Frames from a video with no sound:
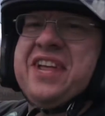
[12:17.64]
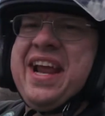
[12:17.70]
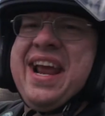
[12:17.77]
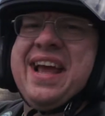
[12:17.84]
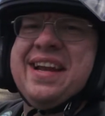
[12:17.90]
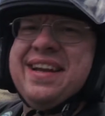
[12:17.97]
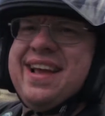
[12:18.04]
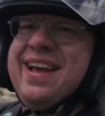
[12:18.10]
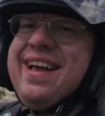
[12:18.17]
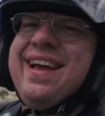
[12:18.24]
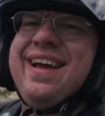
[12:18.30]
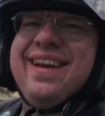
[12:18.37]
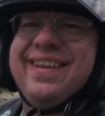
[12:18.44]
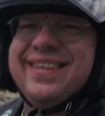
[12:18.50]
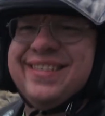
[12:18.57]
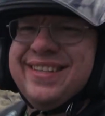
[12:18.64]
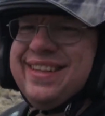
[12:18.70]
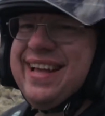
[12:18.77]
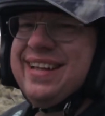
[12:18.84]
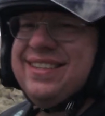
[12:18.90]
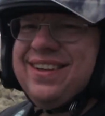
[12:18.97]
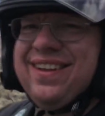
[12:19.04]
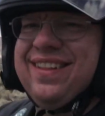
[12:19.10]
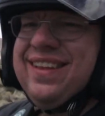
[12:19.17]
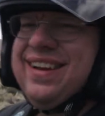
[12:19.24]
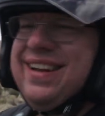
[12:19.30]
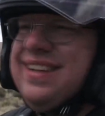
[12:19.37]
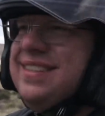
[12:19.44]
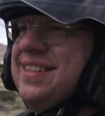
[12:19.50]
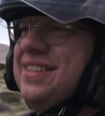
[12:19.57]
sand. That's all it
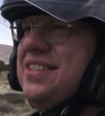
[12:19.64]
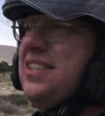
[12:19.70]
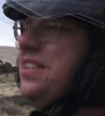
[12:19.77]
is. It's